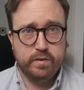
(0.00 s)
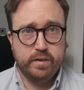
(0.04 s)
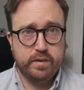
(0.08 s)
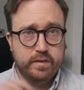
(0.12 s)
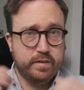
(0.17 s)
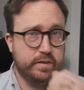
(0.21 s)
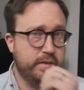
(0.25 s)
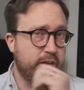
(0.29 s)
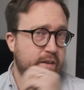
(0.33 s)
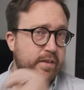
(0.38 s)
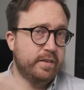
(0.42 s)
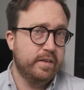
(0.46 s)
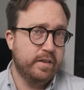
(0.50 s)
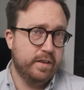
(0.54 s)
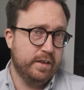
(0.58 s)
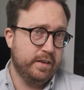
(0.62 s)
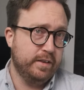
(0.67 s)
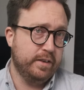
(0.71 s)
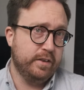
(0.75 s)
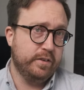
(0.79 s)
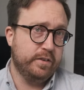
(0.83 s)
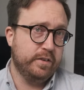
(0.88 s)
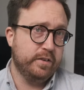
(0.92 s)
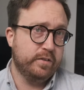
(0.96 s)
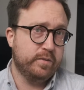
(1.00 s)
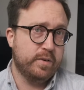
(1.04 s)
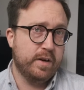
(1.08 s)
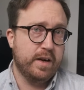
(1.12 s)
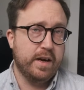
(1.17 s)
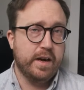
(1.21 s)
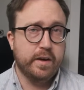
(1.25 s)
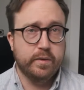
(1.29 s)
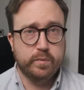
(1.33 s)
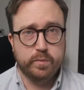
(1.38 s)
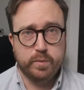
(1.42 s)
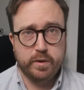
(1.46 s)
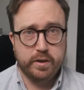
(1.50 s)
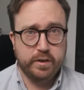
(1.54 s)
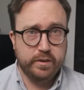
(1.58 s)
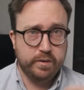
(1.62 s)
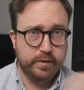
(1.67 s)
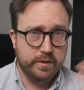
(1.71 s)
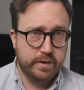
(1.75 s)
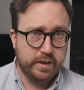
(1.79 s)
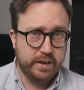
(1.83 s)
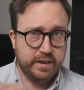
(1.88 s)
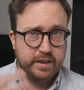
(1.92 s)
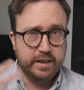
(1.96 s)
There's this thing that you can try out. What are
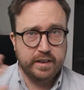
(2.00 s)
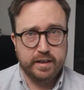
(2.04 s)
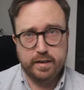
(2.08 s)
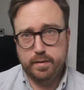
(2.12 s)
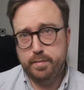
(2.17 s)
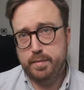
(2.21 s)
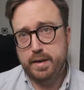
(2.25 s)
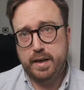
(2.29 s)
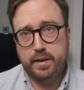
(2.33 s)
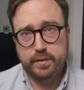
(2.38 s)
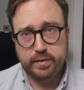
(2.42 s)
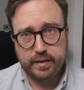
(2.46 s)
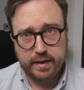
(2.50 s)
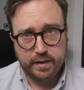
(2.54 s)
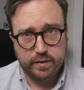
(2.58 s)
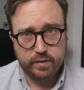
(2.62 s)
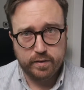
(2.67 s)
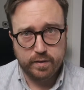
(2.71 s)
you thinking about that?